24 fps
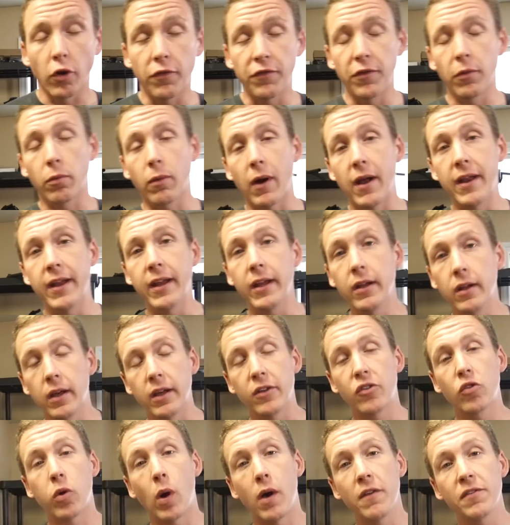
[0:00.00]
if you're running
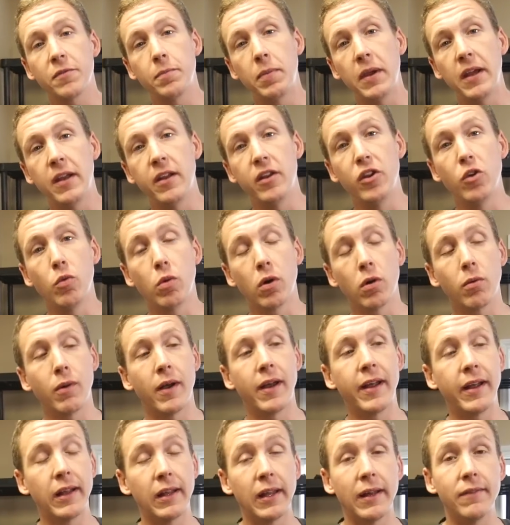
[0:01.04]
12-speed and you were
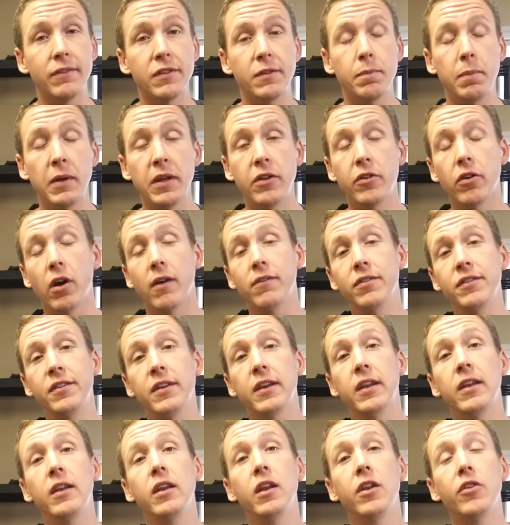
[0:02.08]
running 11-speed, you're obviously
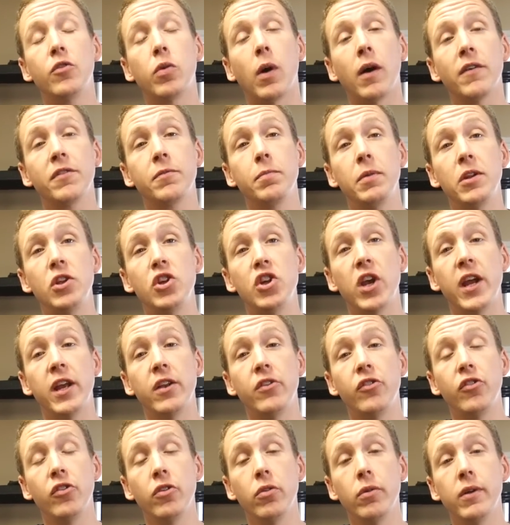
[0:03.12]
going to need a 12-speed
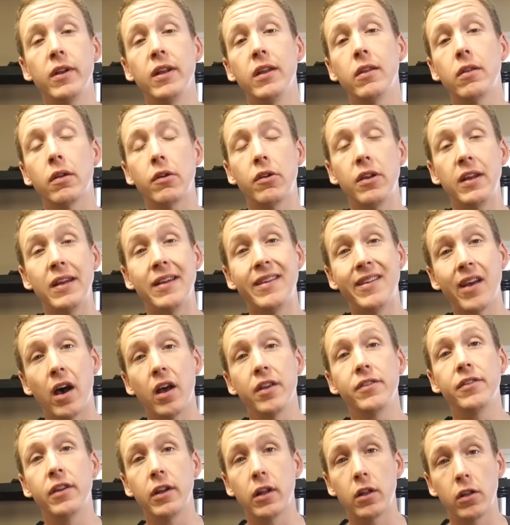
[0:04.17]
chain too, and E13
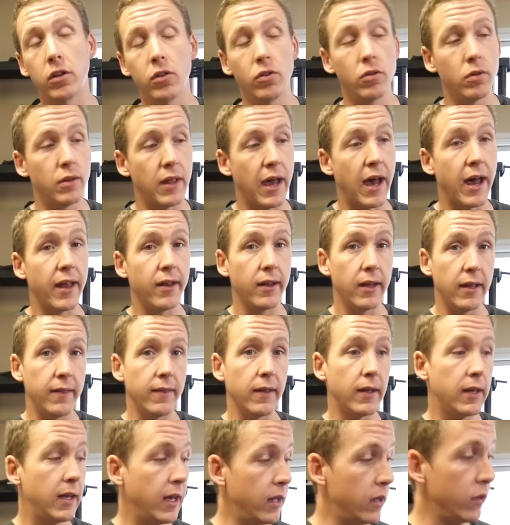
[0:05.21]
does include that in
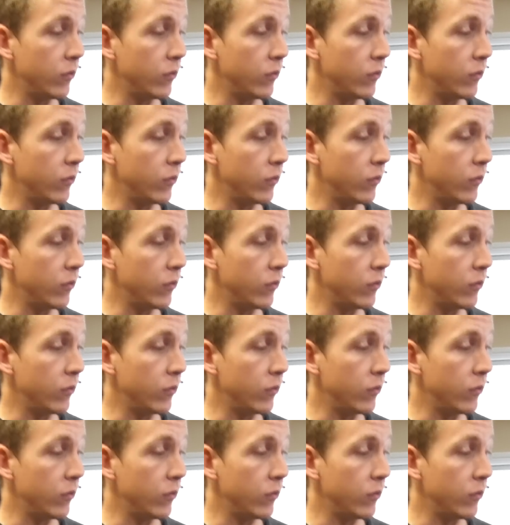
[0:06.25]
the kit